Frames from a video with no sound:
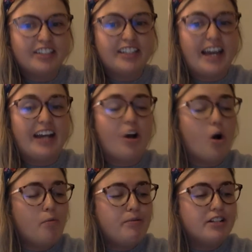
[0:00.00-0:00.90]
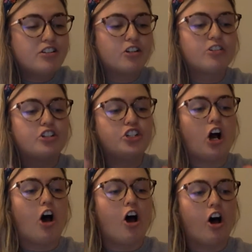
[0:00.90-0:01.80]
Okay, opens her
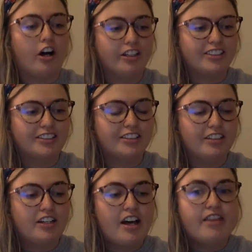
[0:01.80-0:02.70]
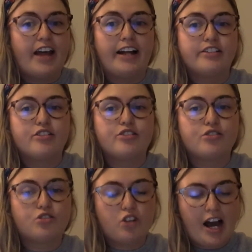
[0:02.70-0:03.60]
jaws. That's
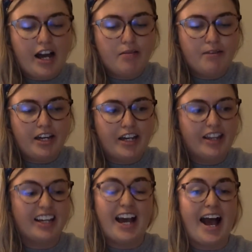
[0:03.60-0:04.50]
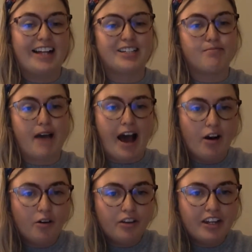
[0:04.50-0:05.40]
describing the cat's
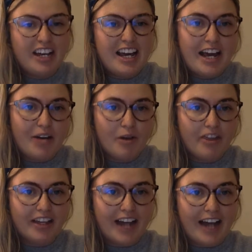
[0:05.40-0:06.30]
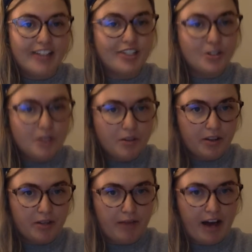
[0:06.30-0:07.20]
mouth and what the cat is doing with
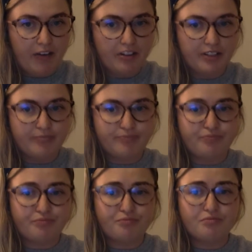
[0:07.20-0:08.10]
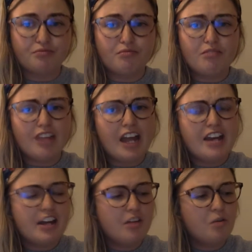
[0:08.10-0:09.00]
the mouth.
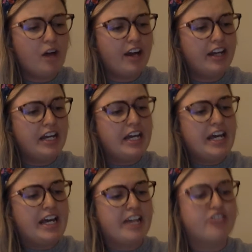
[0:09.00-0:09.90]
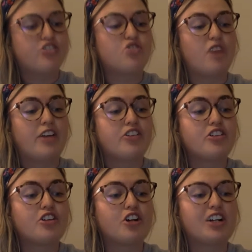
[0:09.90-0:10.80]
Another one is
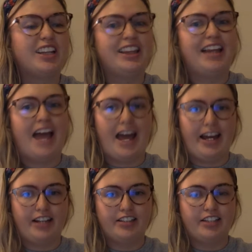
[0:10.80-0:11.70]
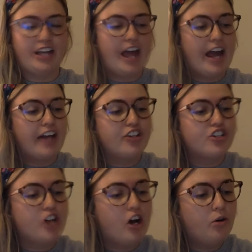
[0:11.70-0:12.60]
stretches her legs and
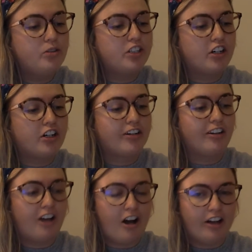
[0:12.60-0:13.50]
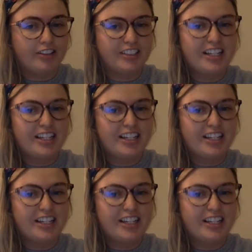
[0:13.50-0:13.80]
shows her claws.